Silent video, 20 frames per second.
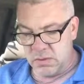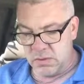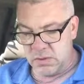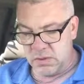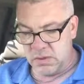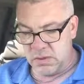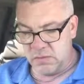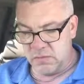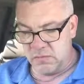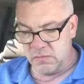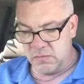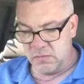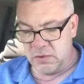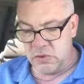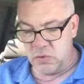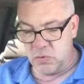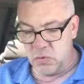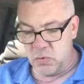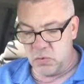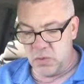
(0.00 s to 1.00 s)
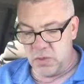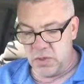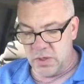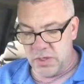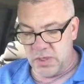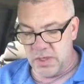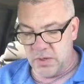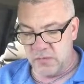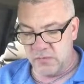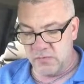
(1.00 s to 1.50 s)
Okay, so I don't know where
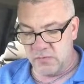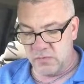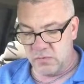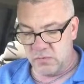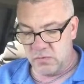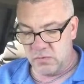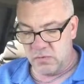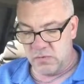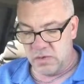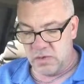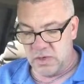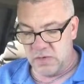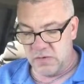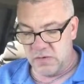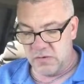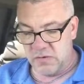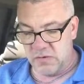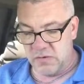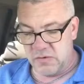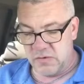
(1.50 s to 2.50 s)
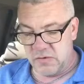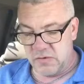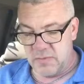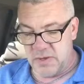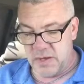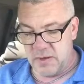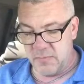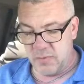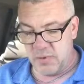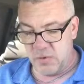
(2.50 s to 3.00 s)
I am, so I just look at the
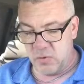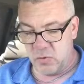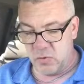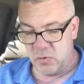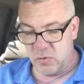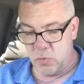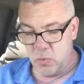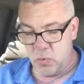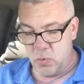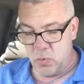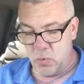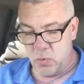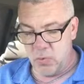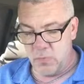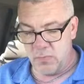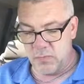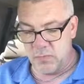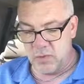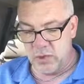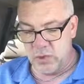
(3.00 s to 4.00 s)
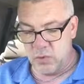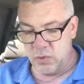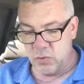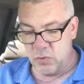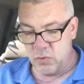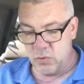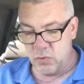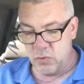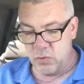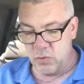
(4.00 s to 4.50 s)
map and go,
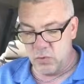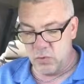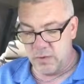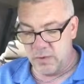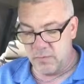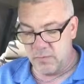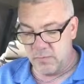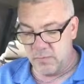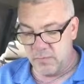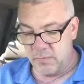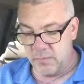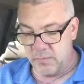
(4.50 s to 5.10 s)
whoop-de-doo, there I am.